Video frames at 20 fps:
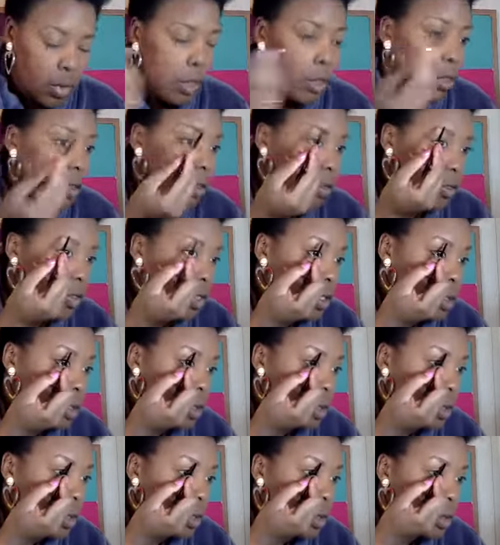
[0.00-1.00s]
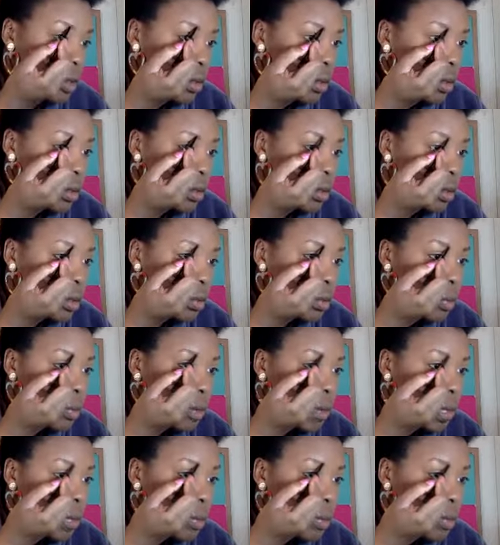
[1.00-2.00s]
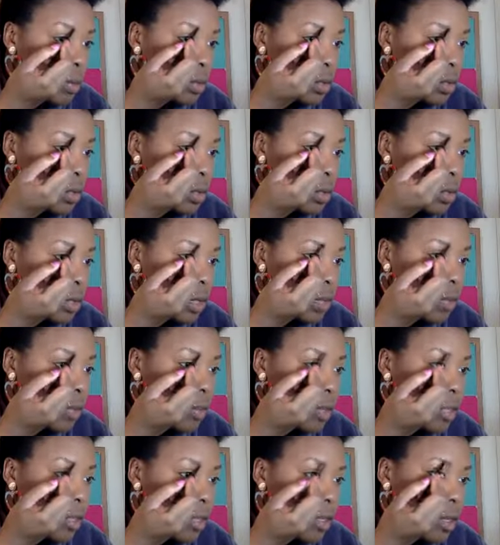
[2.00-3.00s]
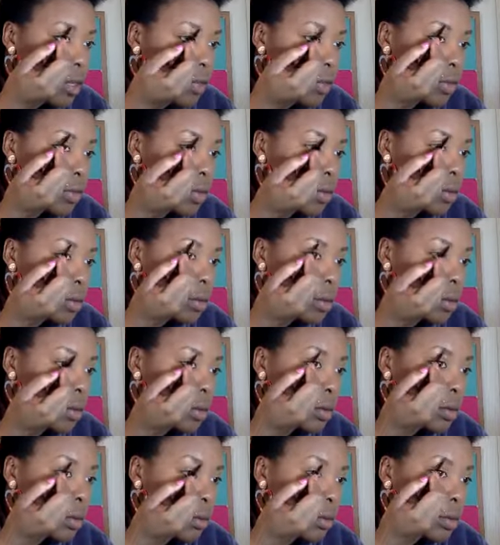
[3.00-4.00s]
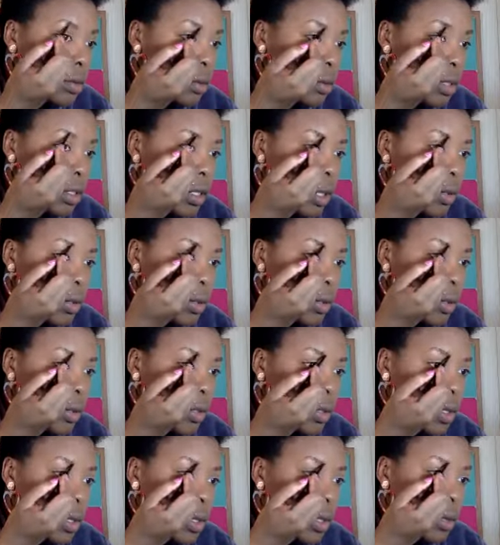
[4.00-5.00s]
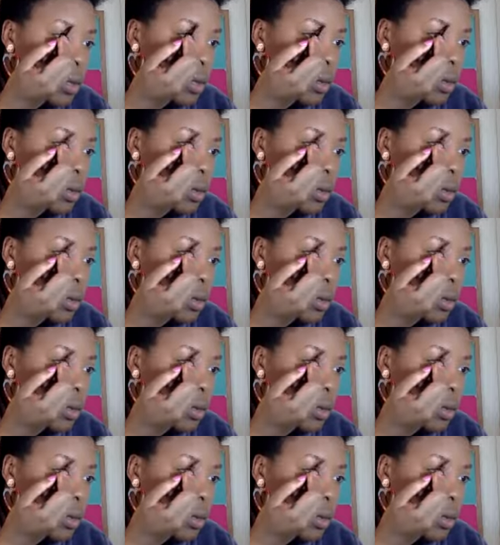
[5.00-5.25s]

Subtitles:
I have just about 2.5 minutes left, and I'm almost done.